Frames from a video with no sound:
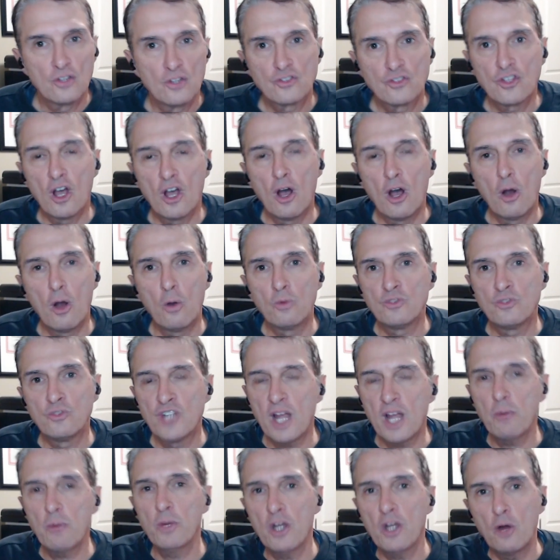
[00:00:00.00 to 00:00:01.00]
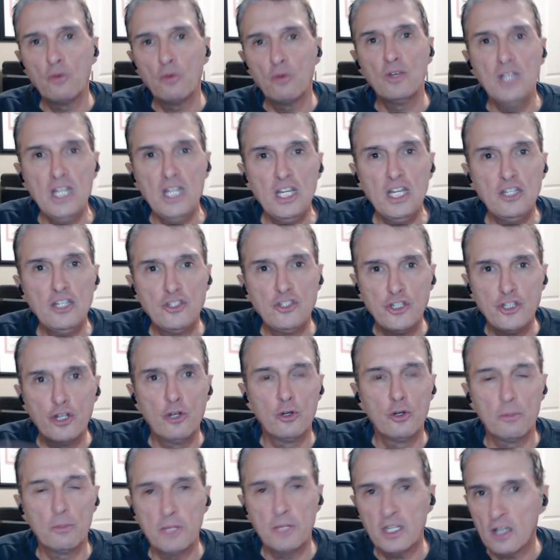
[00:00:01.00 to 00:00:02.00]
So, Jay, we don't need
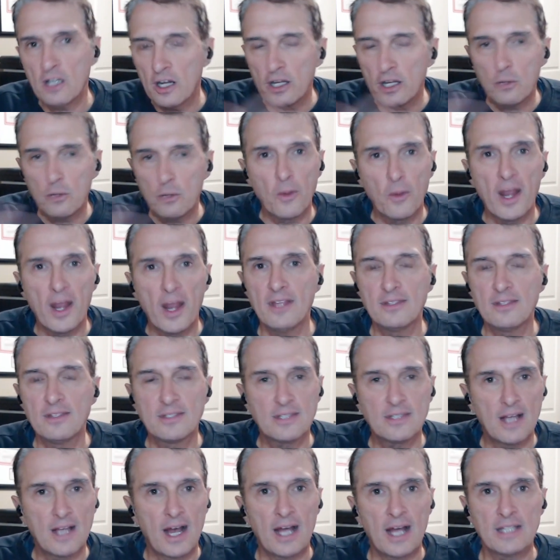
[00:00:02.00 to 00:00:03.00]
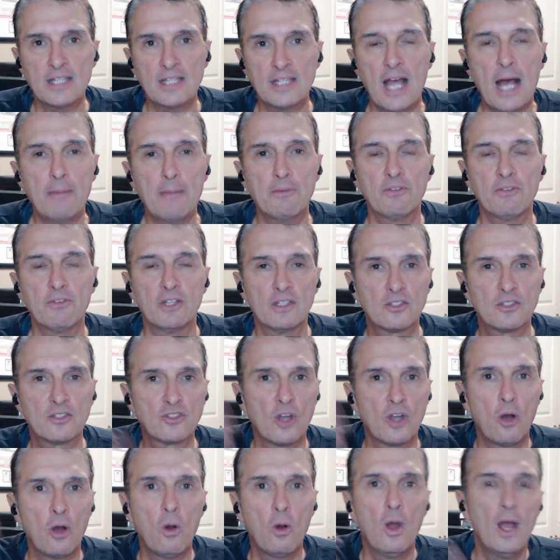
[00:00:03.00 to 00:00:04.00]
you to be cutting rates on top of it.
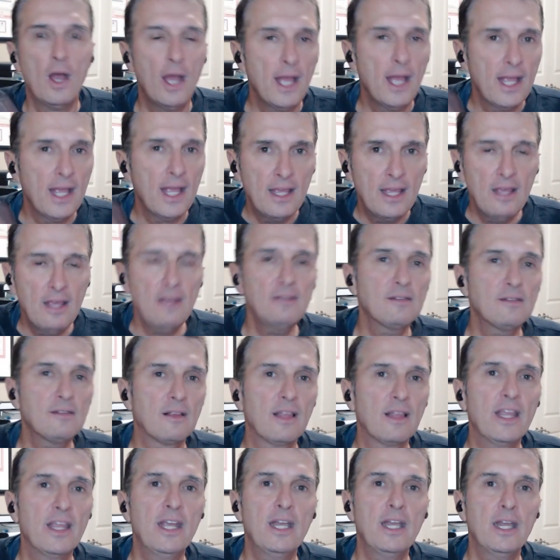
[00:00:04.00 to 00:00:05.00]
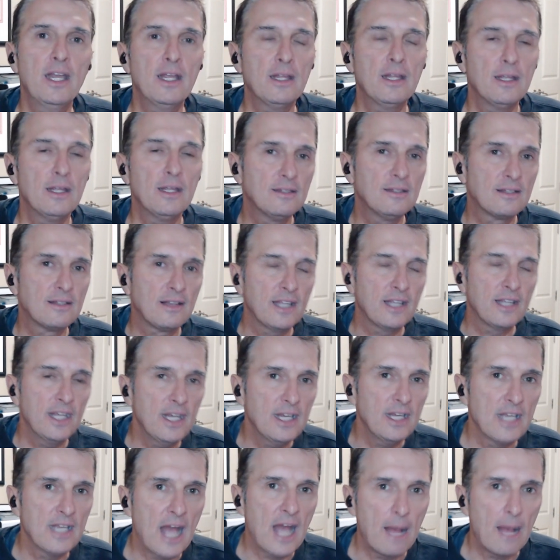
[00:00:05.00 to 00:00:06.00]
So he's leading. He's
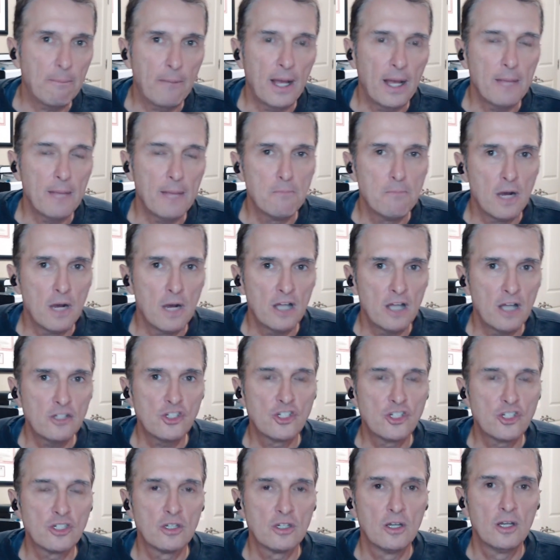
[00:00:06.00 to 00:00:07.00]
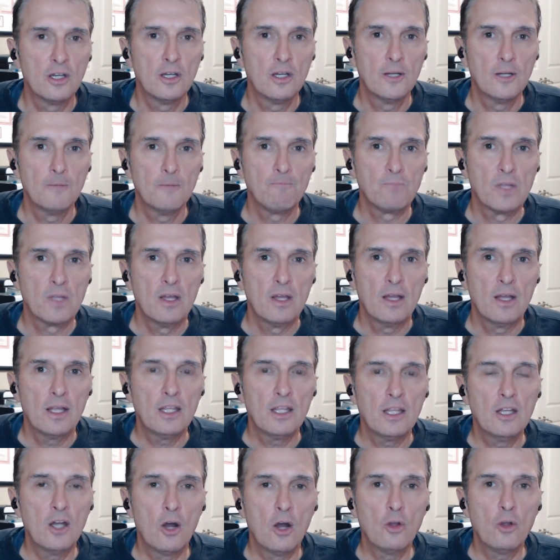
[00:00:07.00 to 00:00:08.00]
leading not by much.
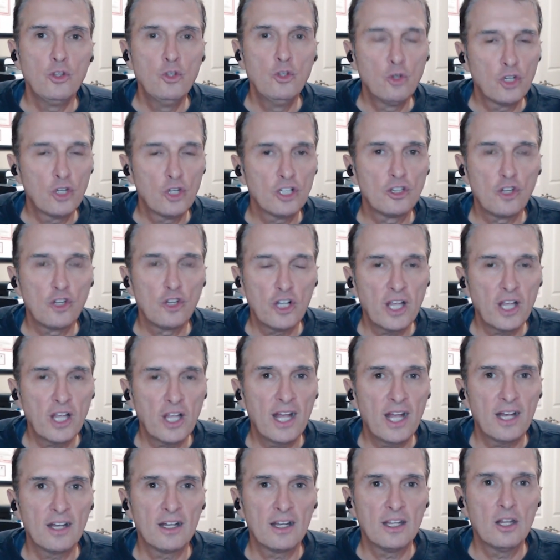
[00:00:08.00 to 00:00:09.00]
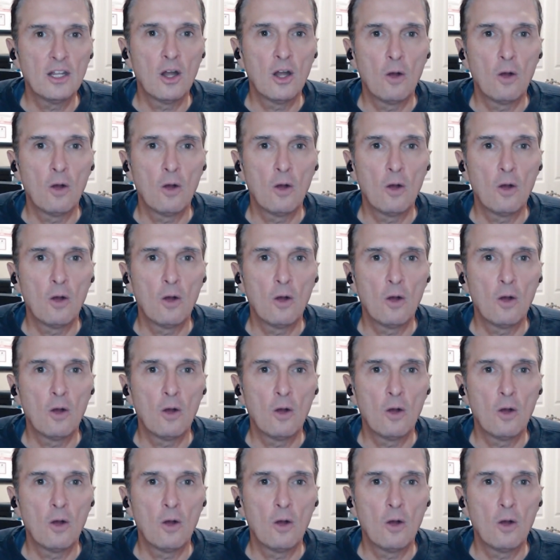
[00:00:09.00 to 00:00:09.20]
You could look at it,